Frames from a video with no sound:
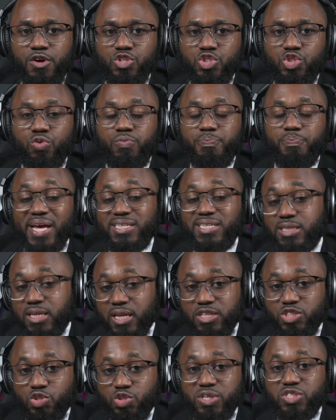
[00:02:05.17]
to
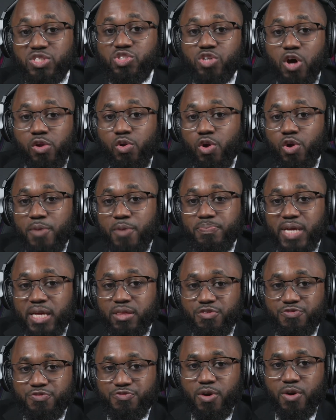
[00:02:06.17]
install or update
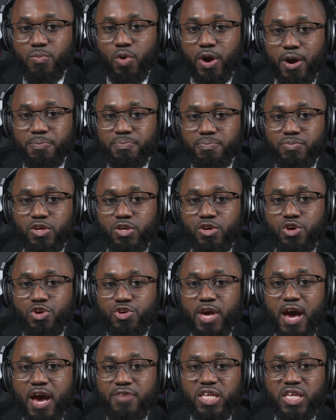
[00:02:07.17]
the firmware.
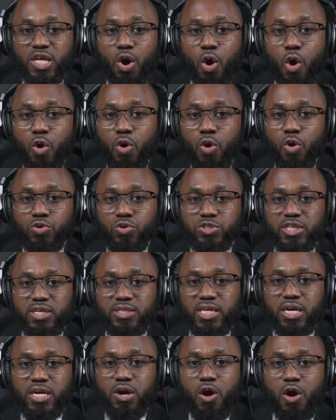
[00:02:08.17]
You have to hold
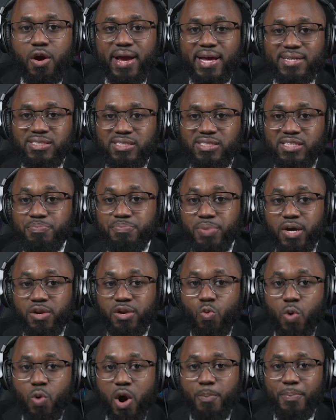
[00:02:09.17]
the RST
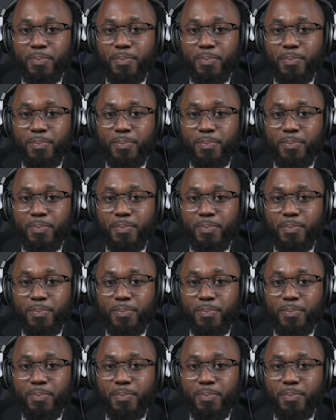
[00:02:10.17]
button while